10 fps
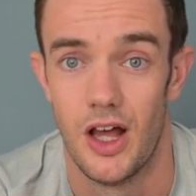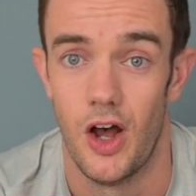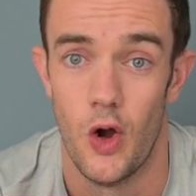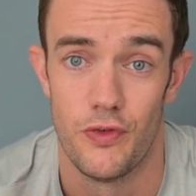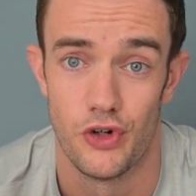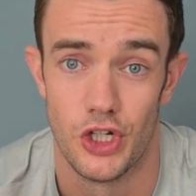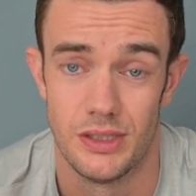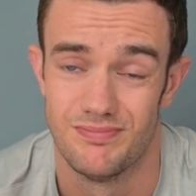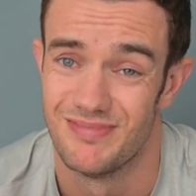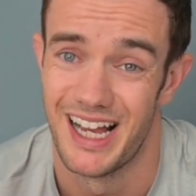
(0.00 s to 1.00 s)
Overall,
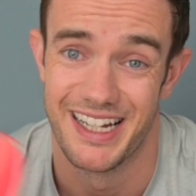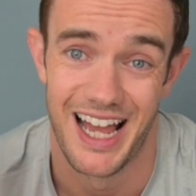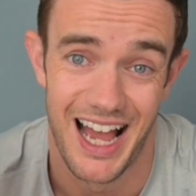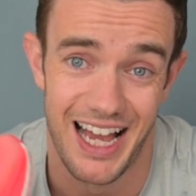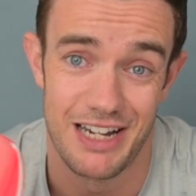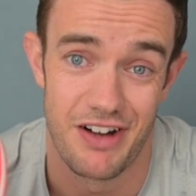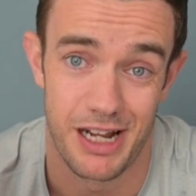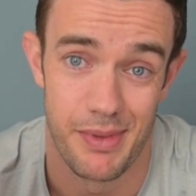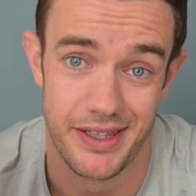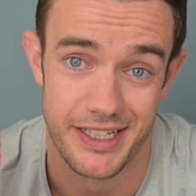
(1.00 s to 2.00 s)
I'd highly
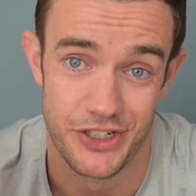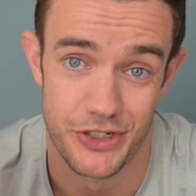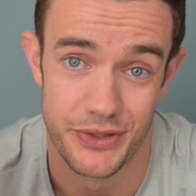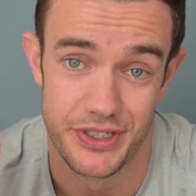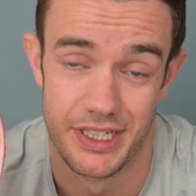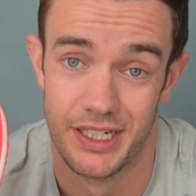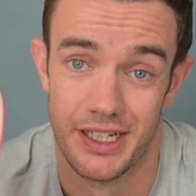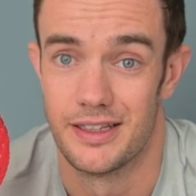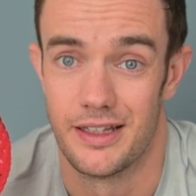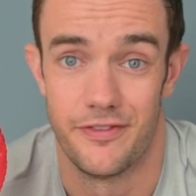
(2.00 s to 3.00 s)
recommend these shoes.
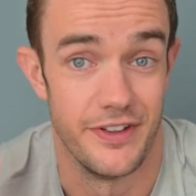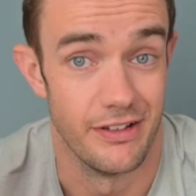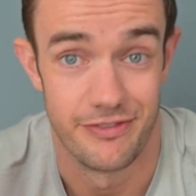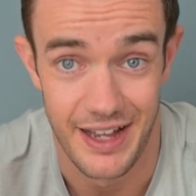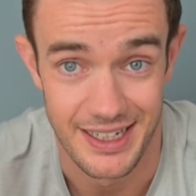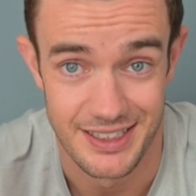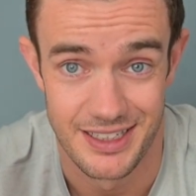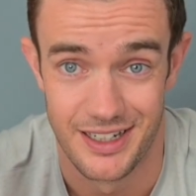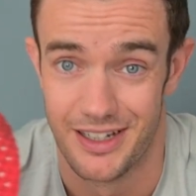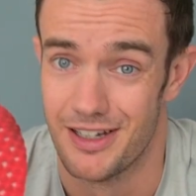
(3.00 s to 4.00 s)
They feel
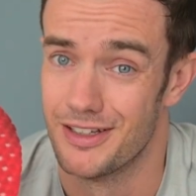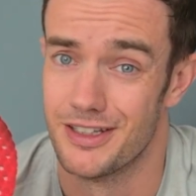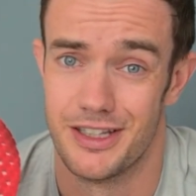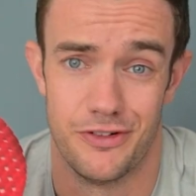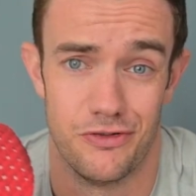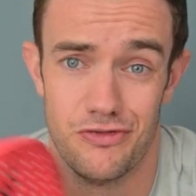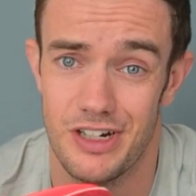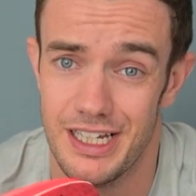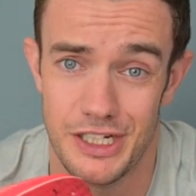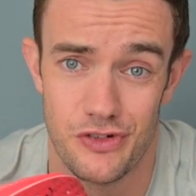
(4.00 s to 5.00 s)
fast, they're
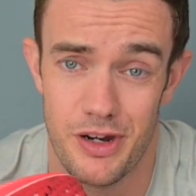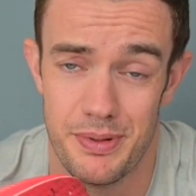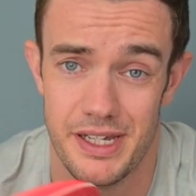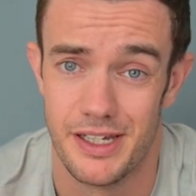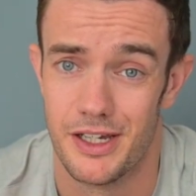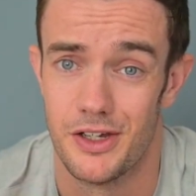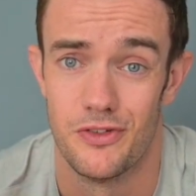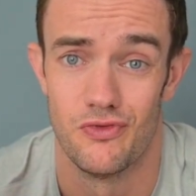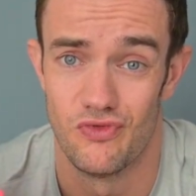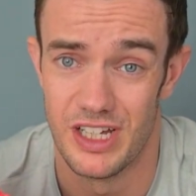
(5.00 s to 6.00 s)
really grippy,
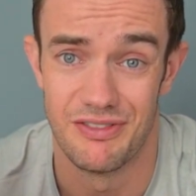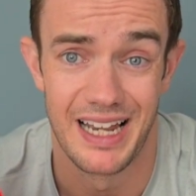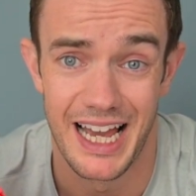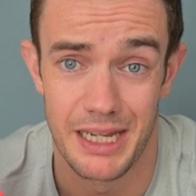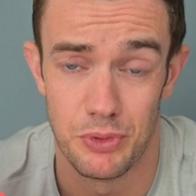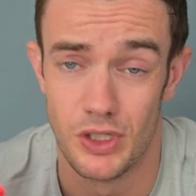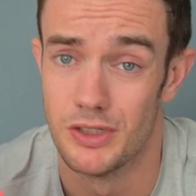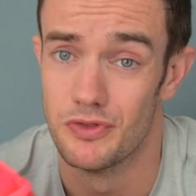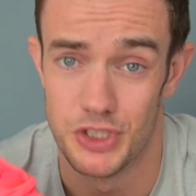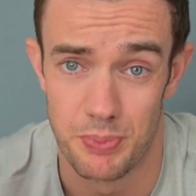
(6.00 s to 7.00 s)
really reliable,
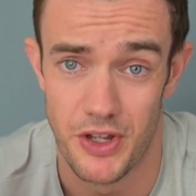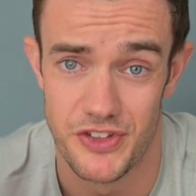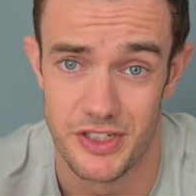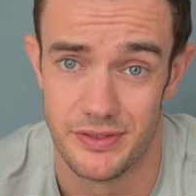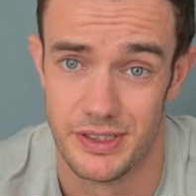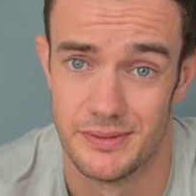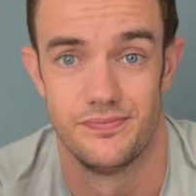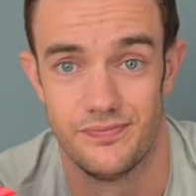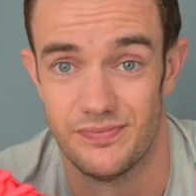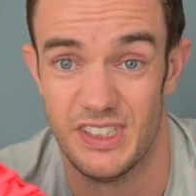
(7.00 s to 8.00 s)
responsive,
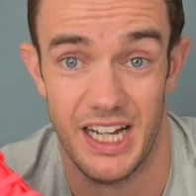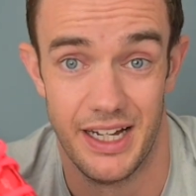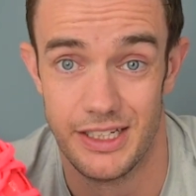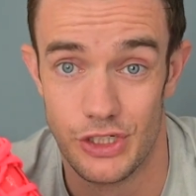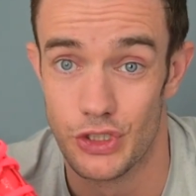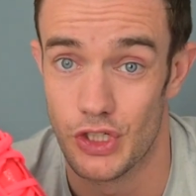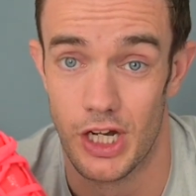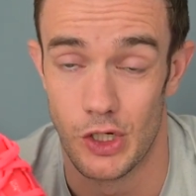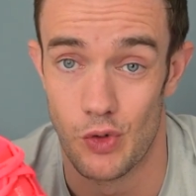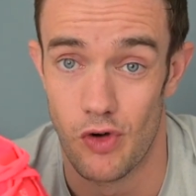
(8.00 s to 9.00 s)
and you just
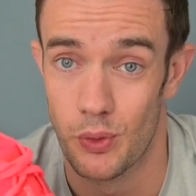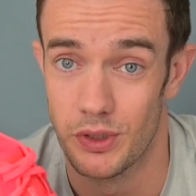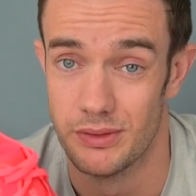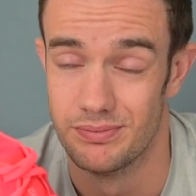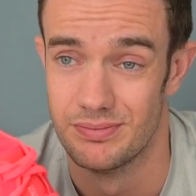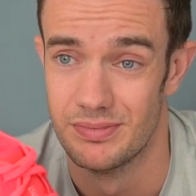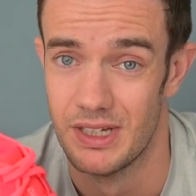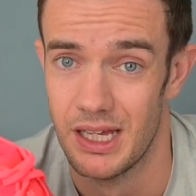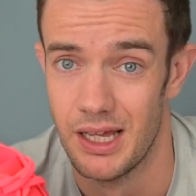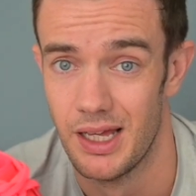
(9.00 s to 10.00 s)
can't go wrong with them.
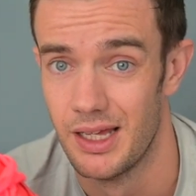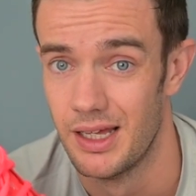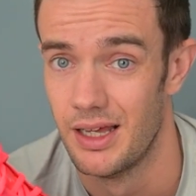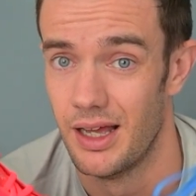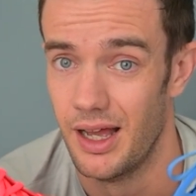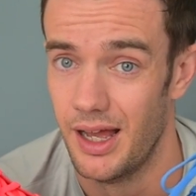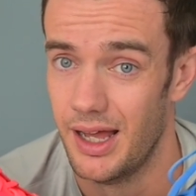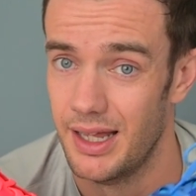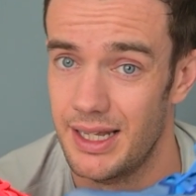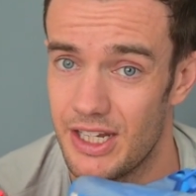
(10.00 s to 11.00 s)

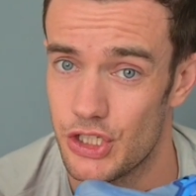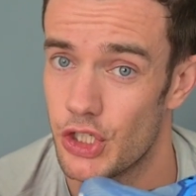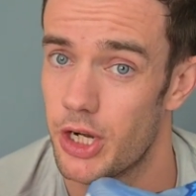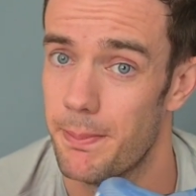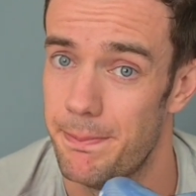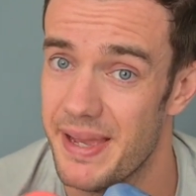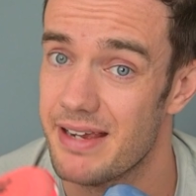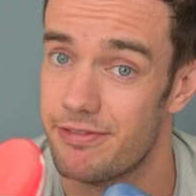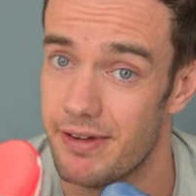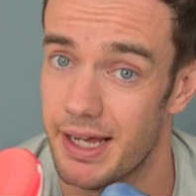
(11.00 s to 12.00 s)
Unless you're not a big
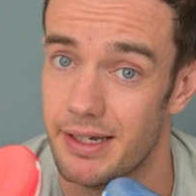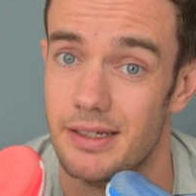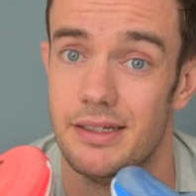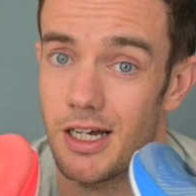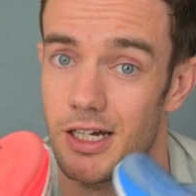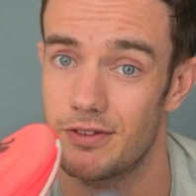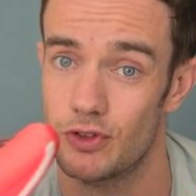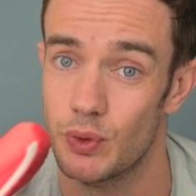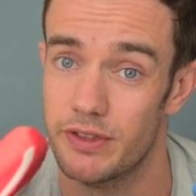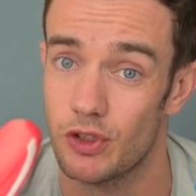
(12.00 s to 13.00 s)
fan of
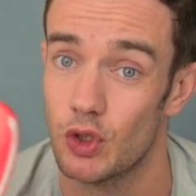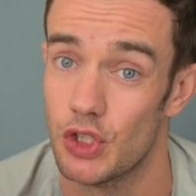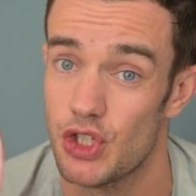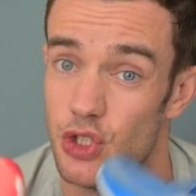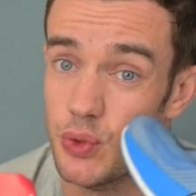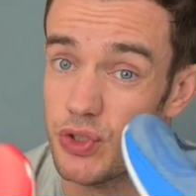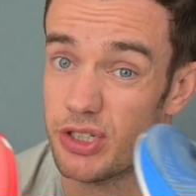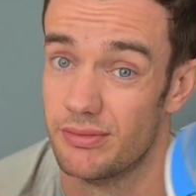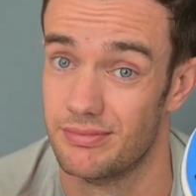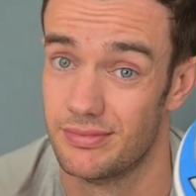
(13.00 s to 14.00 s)
two different coloured shoes.